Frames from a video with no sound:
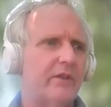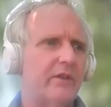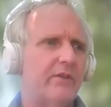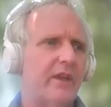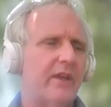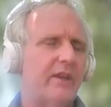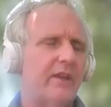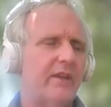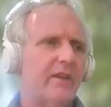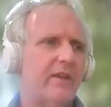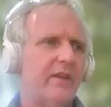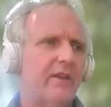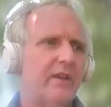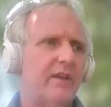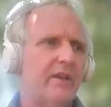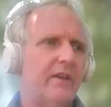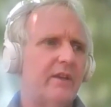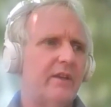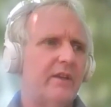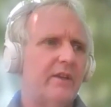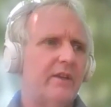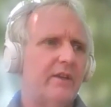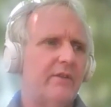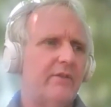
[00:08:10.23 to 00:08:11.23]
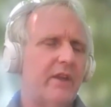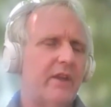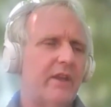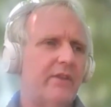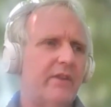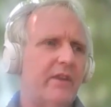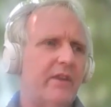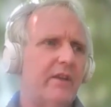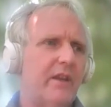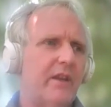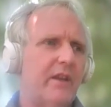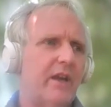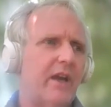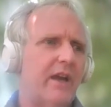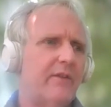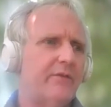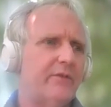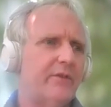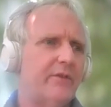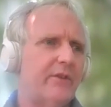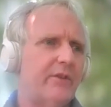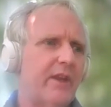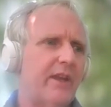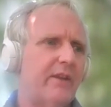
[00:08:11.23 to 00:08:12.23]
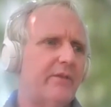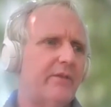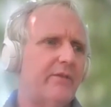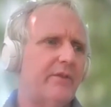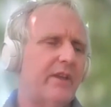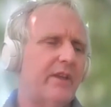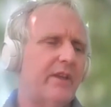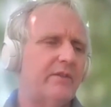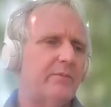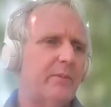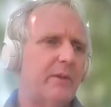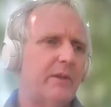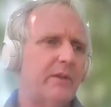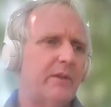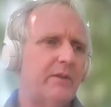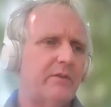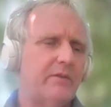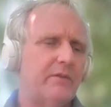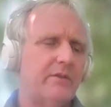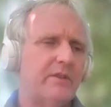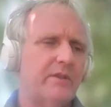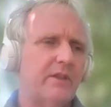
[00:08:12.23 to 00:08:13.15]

And they spent